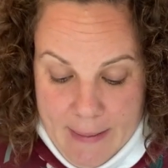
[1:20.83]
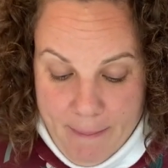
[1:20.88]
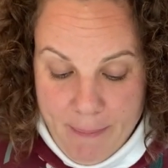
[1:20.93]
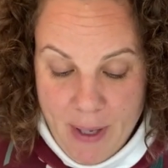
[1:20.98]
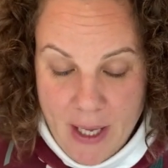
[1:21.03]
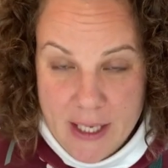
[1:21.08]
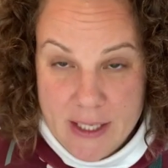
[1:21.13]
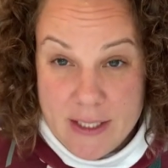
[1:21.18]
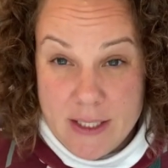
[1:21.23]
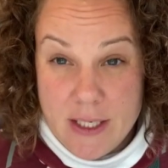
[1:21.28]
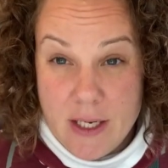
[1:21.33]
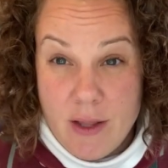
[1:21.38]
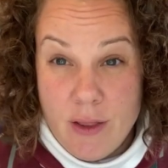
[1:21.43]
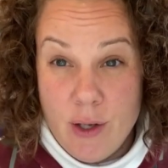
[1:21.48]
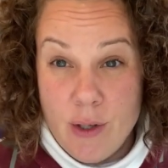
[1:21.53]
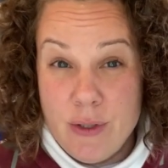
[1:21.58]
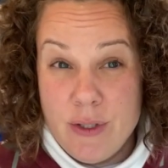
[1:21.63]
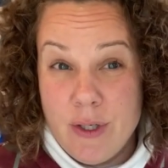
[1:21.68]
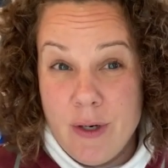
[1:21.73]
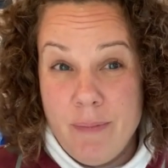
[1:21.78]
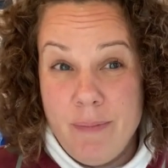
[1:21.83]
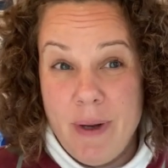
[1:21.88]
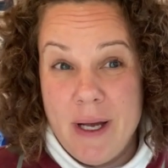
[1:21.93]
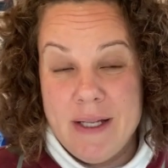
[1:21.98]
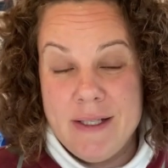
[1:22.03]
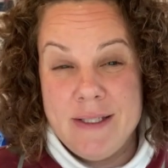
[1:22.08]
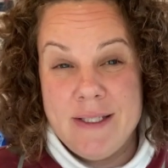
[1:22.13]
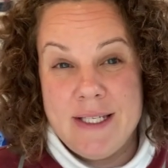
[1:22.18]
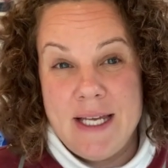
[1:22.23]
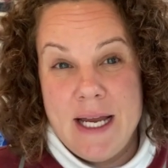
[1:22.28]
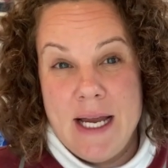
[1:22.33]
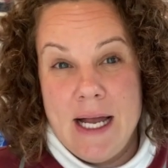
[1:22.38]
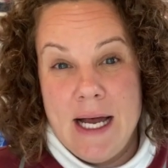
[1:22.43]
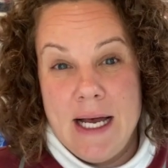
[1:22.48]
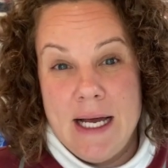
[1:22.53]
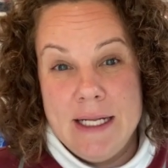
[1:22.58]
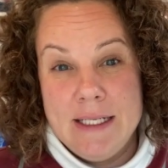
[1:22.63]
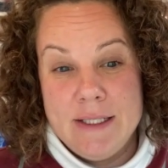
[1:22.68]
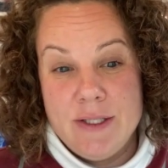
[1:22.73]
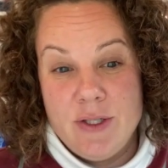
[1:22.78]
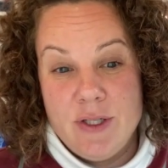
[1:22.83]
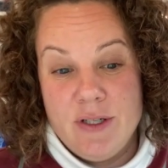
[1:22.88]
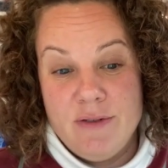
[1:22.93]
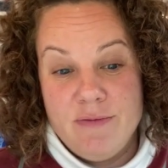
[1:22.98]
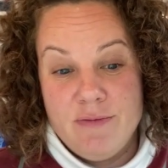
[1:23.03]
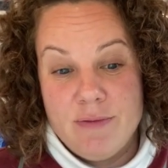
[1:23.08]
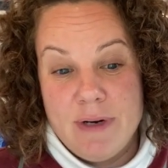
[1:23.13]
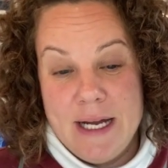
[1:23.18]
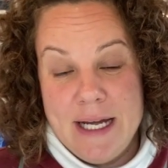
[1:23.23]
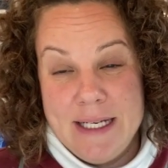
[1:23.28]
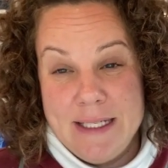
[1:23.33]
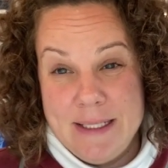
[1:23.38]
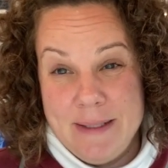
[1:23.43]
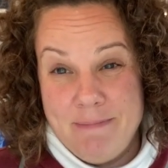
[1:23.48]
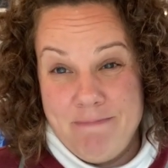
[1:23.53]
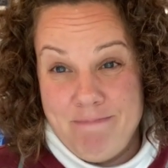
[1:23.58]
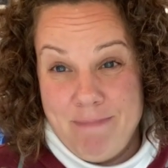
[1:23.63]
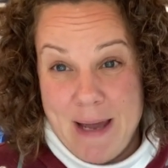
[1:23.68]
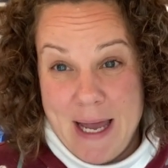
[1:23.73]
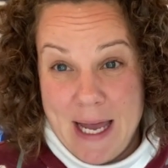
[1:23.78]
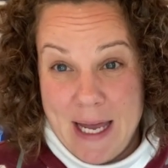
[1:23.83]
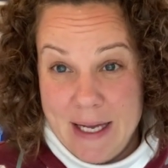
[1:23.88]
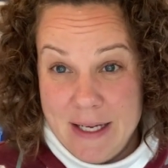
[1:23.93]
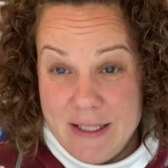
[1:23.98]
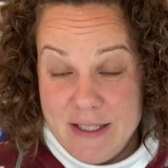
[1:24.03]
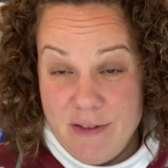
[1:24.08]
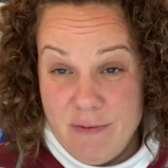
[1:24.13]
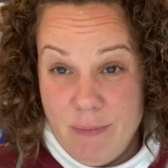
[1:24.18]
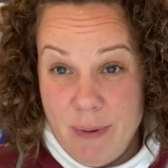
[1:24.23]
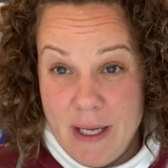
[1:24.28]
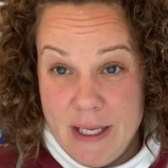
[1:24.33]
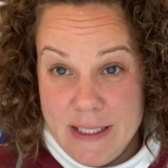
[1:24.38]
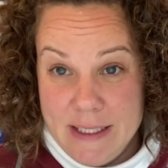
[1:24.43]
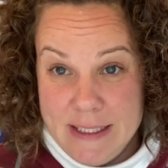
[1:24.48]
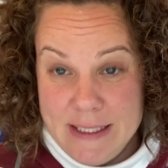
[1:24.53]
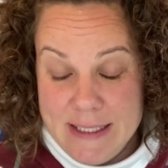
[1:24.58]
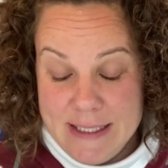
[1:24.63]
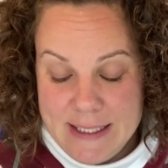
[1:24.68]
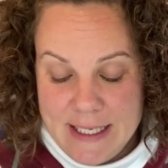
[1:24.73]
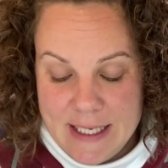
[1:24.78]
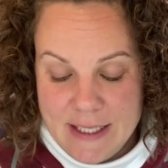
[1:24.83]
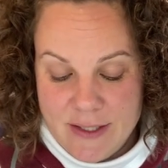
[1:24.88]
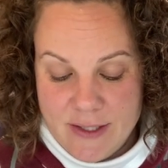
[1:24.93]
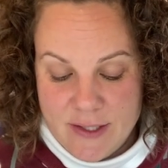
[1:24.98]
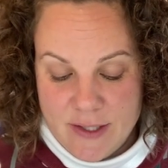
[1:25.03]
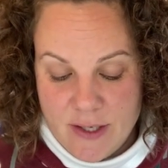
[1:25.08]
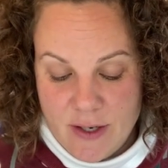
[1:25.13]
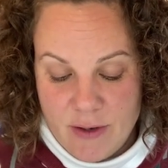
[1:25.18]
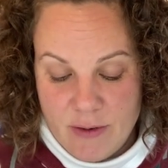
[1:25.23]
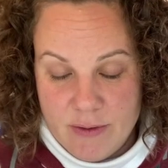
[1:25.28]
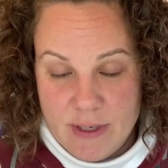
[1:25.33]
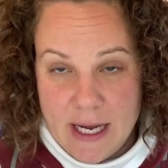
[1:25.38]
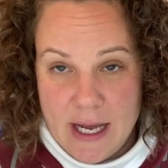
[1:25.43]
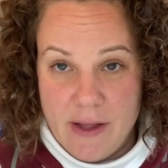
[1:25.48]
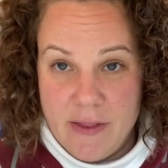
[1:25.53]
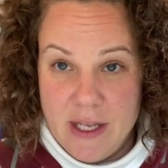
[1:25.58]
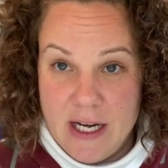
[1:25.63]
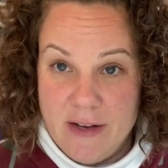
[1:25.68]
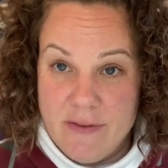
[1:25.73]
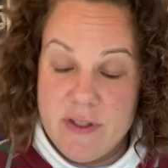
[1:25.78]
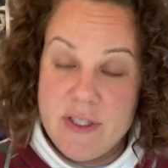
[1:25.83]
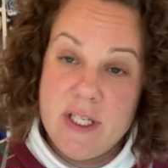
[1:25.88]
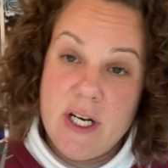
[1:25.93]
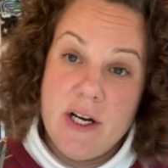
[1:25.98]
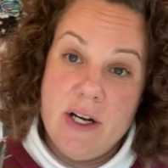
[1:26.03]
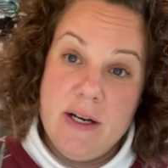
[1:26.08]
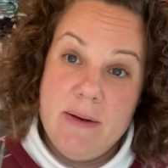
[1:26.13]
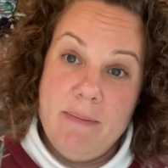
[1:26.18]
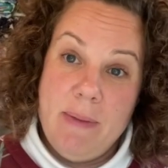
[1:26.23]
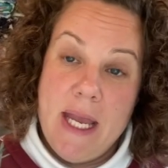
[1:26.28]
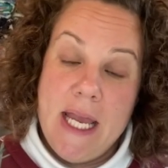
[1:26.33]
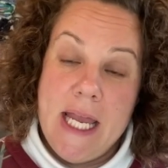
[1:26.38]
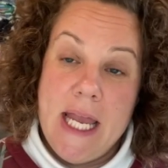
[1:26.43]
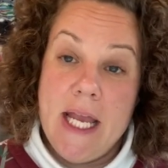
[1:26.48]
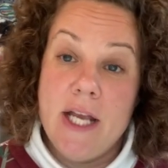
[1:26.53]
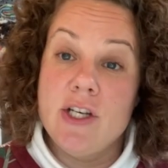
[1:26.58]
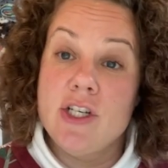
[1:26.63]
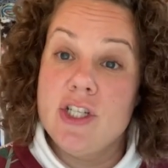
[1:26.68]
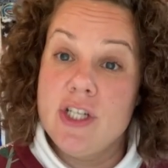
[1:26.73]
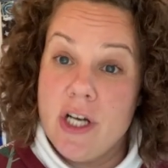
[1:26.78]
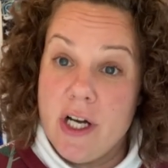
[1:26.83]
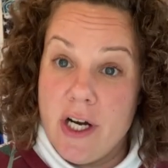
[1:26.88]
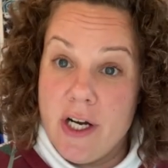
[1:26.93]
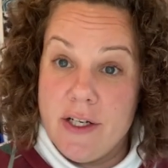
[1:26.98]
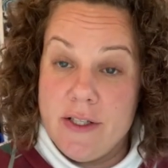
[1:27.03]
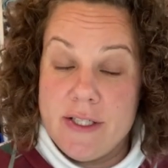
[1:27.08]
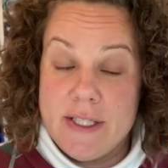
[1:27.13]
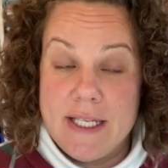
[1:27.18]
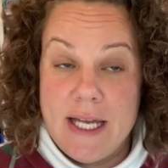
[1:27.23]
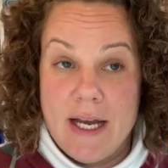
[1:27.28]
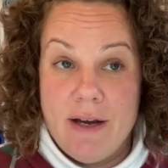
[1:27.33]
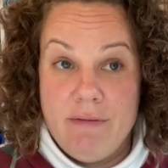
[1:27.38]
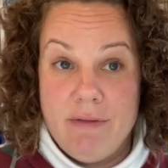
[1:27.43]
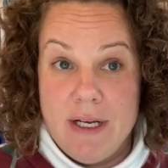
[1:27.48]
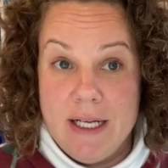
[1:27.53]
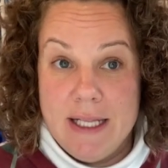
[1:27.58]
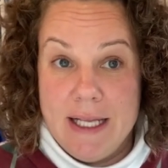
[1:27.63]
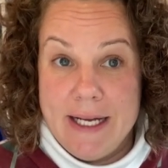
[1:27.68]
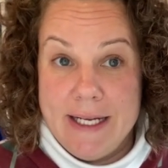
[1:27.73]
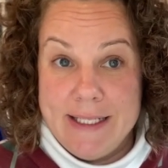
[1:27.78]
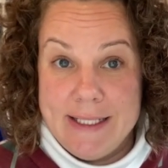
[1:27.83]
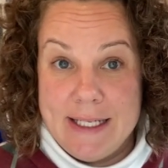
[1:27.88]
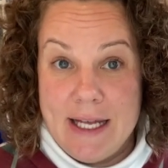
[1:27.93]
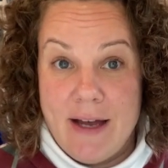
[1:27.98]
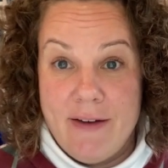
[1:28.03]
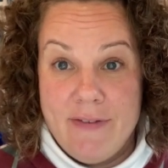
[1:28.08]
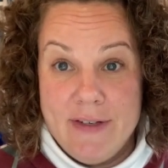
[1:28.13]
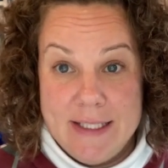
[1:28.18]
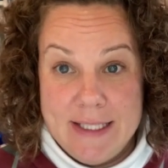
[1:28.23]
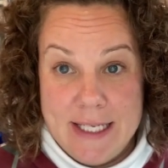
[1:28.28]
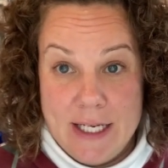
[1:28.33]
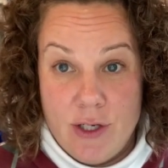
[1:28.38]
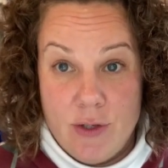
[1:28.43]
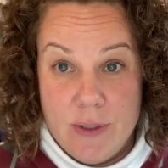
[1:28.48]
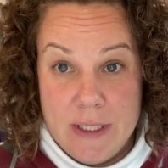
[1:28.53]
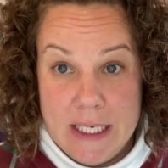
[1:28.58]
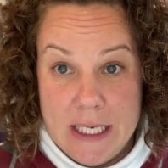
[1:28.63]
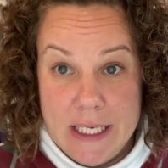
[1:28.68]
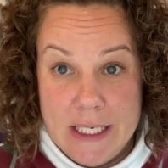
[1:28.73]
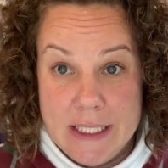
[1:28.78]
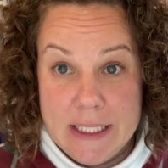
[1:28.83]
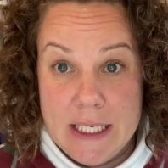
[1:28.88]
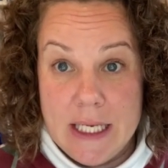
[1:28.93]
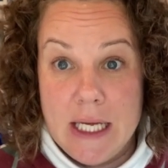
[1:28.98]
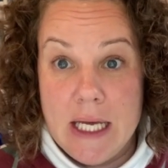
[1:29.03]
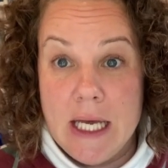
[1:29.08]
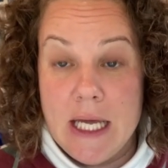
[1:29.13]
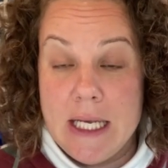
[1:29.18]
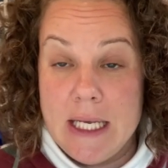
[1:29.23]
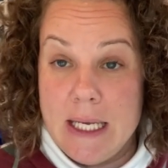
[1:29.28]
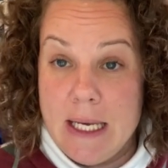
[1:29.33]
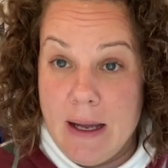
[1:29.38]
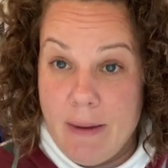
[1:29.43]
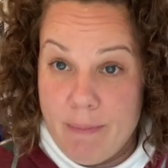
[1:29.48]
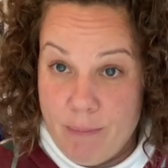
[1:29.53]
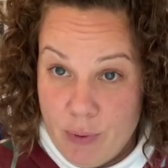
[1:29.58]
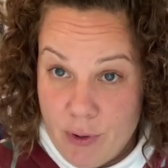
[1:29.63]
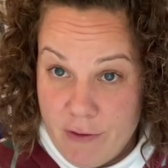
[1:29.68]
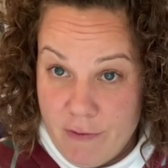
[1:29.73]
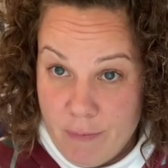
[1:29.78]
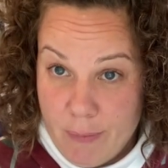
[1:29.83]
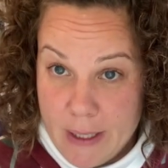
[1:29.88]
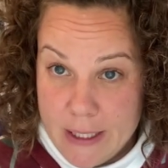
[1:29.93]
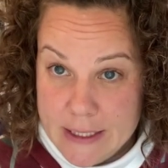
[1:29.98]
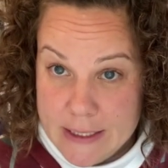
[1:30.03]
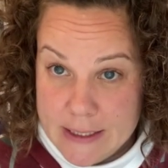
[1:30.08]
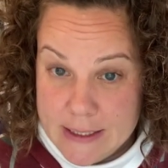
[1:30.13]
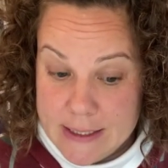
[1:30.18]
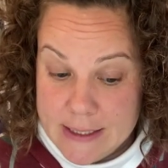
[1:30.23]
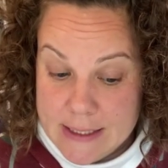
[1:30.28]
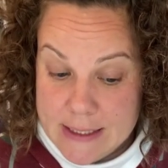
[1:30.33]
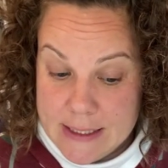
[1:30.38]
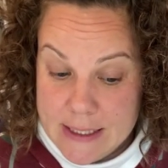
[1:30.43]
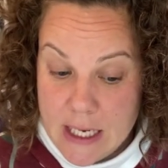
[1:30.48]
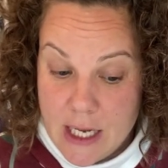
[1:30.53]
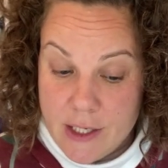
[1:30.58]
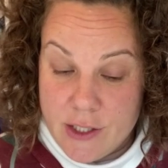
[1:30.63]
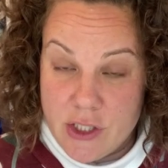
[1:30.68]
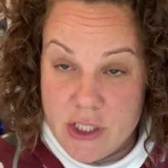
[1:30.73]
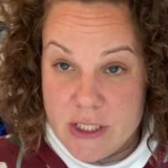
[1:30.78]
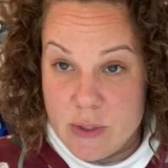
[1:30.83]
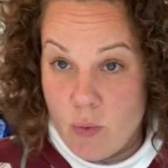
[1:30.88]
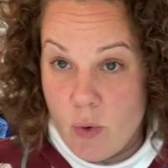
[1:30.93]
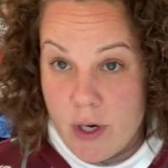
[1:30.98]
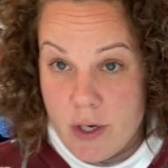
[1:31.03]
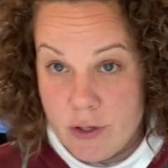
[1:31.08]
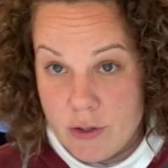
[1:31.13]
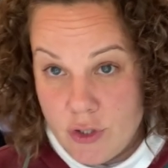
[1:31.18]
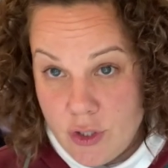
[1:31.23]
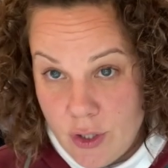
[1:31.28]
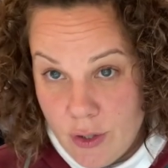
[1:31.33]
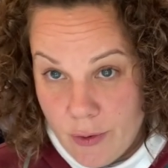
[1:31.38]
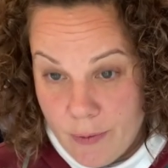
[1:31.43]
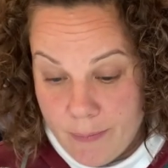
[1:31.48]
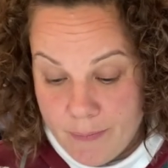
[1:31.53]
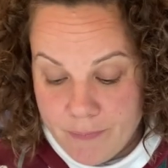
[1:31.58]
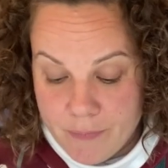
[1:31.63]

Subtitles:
But those are buttons I got in sort of random bags of buttons. And so now that I've started making shirts, I realize obviously you need a number of buttons, not just one or two.